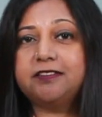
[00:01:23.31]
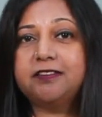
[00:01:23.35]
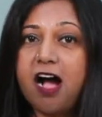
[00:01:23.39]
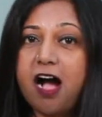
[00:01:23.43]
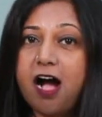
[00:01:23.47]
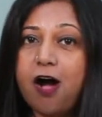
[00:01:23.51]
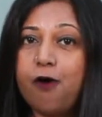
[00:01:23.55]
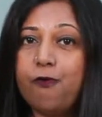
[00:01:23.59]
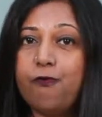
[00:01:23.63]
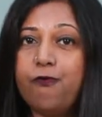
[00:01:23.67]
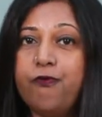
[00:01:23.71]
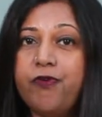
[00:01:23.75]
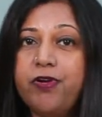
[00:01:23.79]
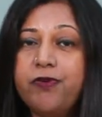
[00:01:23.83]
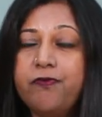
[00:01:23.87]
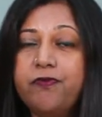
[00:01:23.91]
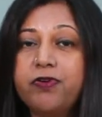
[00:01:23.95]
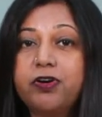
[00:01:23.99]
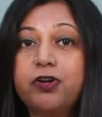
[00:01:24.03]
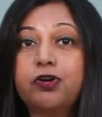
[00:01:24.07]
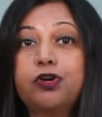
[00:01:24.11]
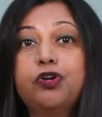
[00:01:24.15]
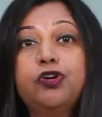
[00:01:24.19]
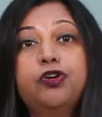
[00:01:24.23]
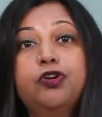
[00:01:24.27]

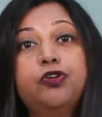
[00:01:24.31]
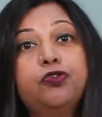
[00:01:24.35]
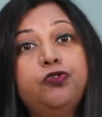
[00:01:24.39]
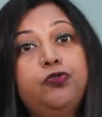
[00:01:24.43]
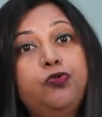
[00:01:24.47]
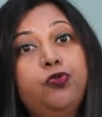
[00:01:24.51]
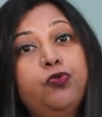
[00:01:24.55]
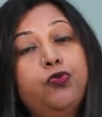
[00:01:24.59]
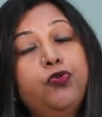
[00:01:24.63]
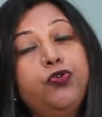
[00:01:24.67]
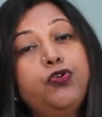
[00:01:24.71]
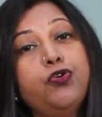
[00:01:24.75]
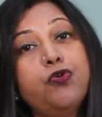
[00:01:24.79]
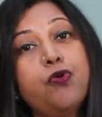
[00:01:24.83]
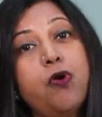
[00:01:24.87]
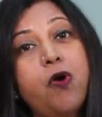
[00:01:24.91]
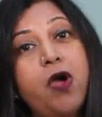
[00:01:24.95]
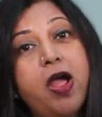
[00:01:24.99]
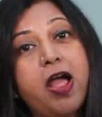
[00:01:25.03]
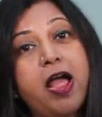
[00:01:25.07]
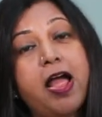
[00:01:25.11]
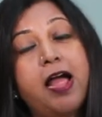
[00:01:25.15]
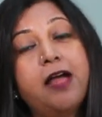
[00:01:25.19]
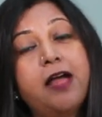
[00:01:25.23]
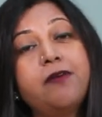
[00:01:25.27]
However, do you
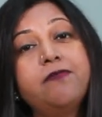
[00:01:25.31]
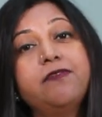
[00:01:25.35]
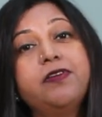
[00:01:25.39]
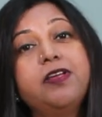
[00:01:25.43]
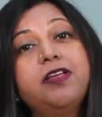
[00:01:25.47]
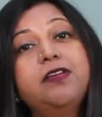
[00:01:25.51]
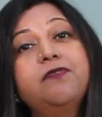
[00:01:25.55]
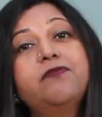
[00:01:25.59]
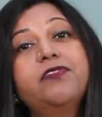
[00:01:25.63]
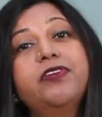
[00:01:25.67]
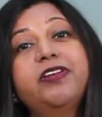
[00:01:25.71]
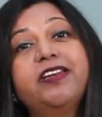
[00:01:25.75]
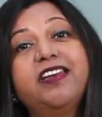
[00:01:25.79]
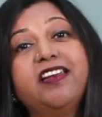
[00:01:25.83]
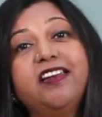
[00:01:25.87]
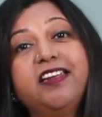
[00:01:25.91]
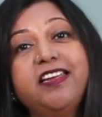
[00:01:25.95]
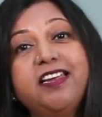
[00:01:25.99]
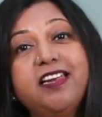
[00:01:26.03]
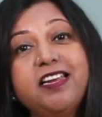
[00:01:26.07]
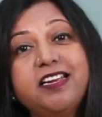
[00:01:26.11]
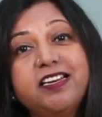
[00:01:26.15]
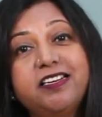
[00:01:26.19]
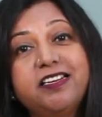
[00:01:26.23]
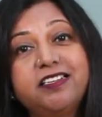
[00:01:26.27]
have even
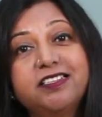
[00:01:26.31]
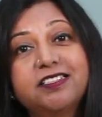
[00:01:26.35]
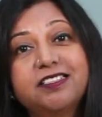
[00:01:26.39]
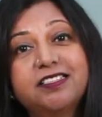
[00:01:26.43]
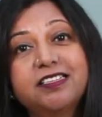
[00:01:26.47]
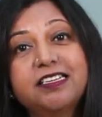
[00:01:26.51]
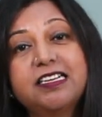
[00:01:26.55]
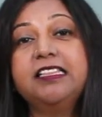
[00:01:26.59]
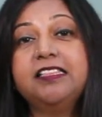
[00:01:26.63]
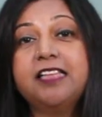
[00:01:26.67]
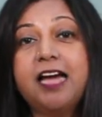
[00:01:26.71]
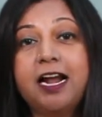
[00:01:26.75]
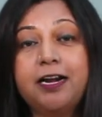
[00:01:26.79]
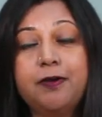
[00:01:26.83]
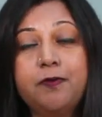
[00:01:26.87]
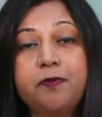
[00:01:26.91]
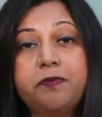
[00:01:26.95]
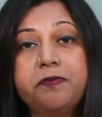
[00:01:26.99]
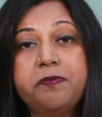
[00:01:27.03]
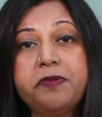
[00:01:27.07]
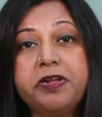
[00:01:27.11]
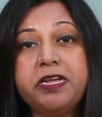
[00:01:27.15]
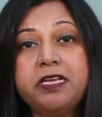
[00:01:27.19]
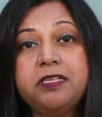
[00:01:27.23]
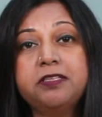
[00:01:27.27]
leads?
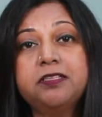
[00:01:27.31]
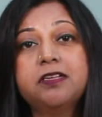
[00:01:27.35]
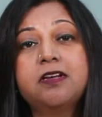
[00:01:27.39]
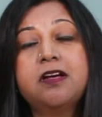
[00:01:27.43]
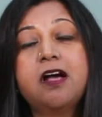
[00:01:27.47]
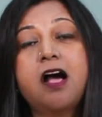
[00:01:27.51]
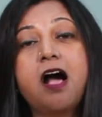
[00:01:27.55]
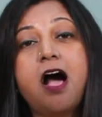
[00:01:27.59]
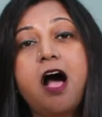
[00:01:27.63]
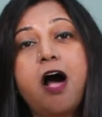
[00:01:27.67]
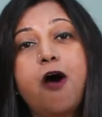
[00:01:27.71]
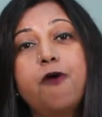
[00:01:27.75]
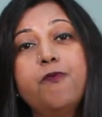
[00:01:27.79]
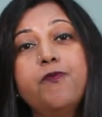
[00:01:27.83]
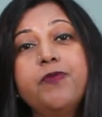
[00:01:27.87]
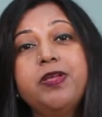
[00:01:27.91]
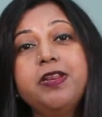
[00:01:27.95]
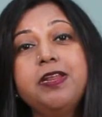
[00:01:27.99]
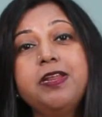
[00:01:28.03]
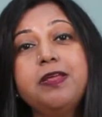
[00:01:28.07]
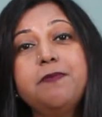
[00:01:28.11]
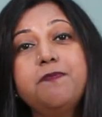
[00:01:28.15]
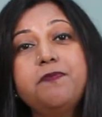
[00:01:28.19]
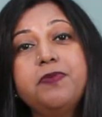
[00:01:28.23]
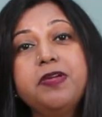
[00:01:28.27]
That means, how
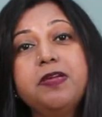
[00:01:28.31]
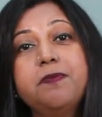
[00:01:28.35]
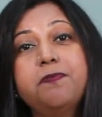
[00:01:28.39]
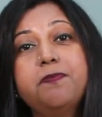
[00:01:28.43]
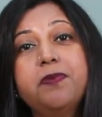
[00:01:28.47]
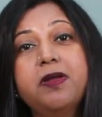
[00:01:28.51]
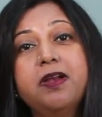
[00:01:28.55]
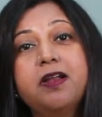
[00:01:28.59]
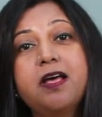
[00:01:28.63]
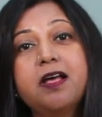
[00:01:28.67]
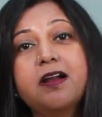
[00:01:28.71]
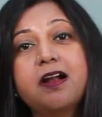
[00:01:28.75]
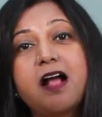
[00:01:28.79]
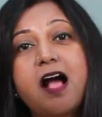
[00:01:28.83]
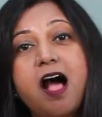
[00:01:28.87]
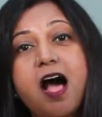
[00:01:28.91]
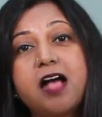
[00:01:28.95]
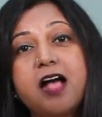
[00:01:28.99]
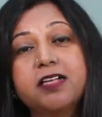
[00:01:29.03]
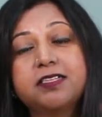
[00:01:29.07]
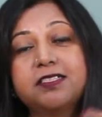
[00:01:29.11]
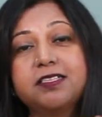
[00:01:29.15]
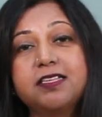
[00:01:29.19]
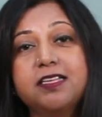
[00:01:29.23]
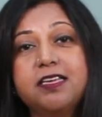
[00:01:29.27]
many people are
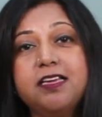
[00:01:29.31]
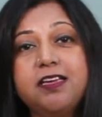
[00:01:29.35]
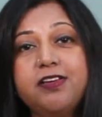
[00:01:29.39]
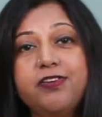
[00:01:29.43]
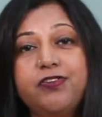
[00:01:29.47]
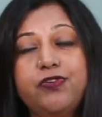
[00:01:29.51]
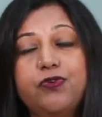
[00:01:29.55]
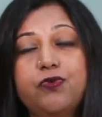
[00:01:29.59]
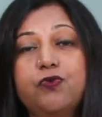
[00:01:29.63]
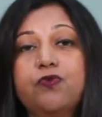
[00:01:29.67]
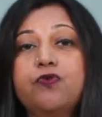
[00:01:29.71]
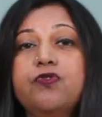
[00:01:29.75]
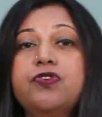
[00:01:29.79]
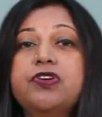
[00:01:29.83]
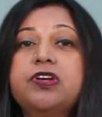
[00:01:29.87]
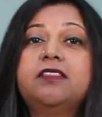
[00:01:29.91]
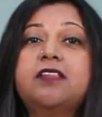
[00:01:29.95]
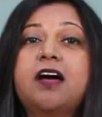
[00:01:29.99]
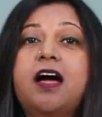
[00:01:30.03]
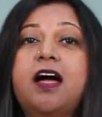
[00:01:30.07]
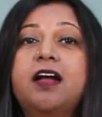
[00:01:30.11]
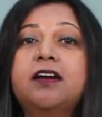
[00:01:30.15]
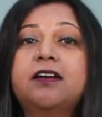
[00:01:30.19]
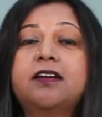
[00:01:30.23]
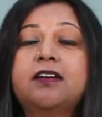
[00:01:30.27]
asking you
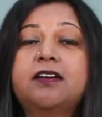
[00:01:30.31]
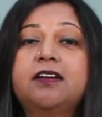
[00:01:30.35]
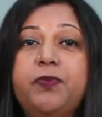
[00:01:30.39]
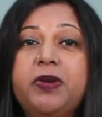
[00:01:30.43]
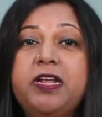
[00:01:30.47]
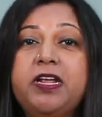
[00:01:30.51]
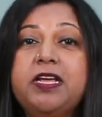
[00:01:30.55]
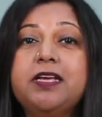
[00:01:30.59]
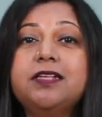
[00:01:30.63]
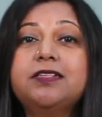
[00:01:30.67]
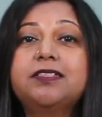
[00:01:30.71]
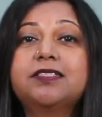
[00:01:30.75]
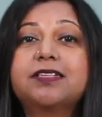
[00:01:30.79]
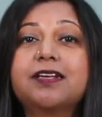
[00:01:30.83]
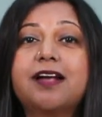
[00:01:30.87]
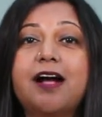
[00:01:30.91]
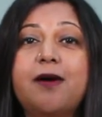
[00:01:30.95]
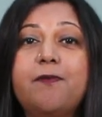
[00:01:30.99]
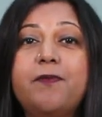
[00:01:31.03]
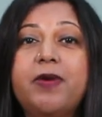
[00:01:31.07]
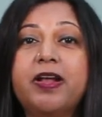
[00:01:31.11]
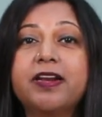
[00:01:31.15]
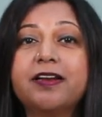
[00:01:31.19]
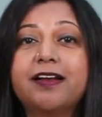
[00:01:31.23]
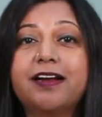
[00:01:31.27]
that please
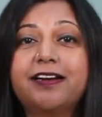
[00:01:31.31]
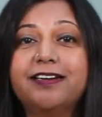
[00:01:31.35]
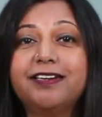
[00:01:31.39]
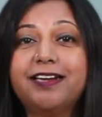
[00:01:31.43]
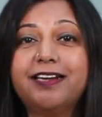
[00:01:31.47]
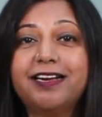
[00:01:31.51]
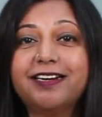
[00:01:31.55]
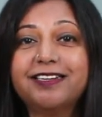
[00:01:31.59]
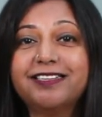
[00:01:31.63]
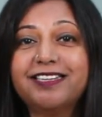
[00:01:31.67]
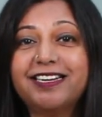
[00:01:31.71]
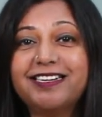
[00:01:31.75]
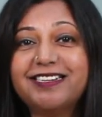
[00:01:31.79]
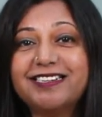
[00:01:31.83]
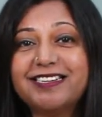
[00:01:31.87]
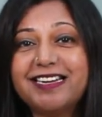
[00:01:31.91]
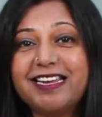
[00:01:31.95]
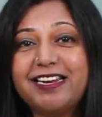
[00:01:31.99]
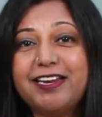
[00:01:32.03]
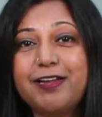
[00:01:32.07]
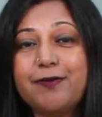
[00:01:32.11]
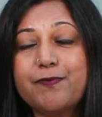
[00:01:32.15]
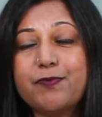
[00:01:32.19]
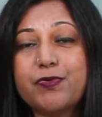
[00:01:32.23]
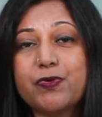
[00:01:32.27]
come and conduct the
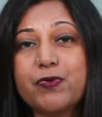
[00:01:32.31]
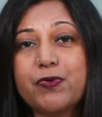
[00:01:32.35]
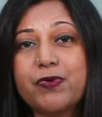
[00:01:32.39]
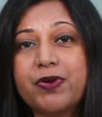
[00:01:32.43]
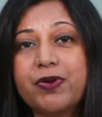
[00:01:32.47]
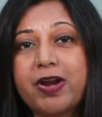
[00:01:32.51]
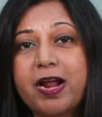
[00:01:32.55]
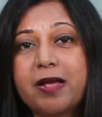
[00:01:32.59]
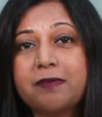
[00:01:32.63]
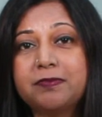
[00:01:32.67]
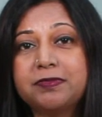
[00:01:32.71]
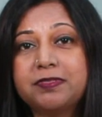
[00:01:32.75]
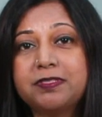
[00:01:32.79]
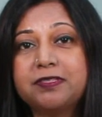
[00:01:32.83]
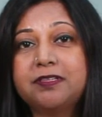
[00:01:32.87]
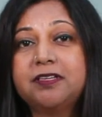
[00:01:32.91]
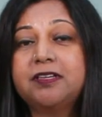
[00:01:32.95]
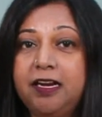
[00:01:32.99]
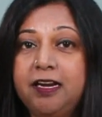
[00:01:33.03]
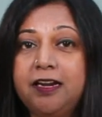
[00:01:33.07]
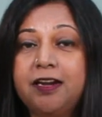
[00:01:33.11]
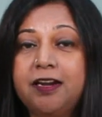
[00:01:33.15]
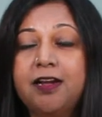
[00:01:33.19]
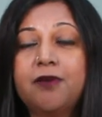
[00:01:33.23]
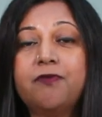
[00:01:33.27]
training programs
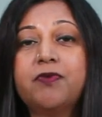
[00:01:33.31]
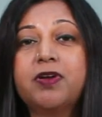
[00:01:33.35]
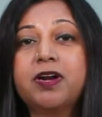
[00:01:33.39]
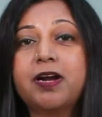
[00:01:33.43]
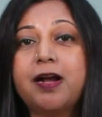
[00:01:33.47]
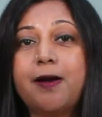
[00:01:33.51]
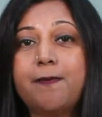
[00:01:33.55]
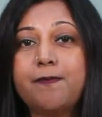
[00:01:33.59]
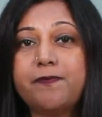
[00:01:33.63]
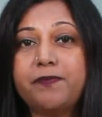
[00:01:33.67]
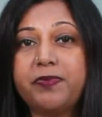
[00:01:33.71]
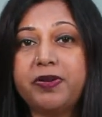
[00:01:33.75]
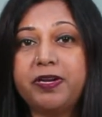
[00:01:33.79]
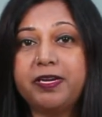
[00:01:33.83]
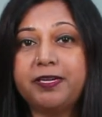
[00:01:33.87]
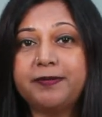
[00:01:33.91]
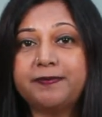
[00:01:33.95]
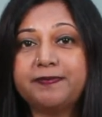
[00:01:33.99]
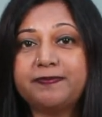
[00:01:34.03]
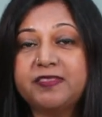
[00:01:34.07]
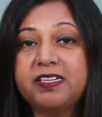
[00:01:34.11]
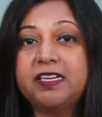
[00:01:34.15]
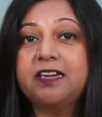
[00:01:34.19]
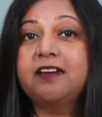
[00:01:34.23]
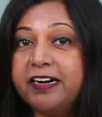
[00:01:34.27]
in our
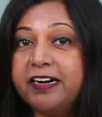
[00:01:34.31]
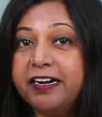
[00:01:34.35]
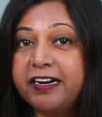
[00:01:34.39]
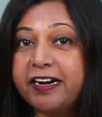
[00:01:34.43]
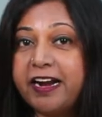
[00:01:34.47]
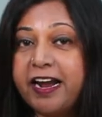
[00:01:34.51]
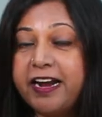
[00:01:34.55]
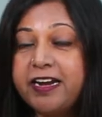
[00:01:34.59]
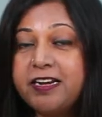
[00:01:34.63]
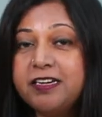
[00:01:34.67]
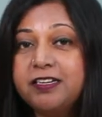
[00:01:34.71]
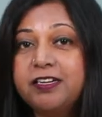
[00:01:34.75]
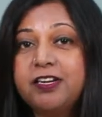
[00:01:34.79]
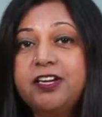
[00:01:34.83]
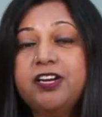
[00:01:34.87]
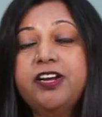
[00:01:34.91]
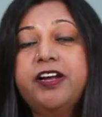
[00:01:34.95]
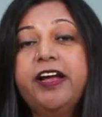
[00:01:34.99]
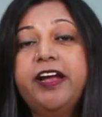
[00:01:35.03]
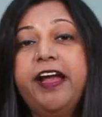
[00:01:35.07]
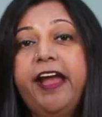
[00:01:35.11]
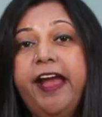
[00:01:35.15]
company, right?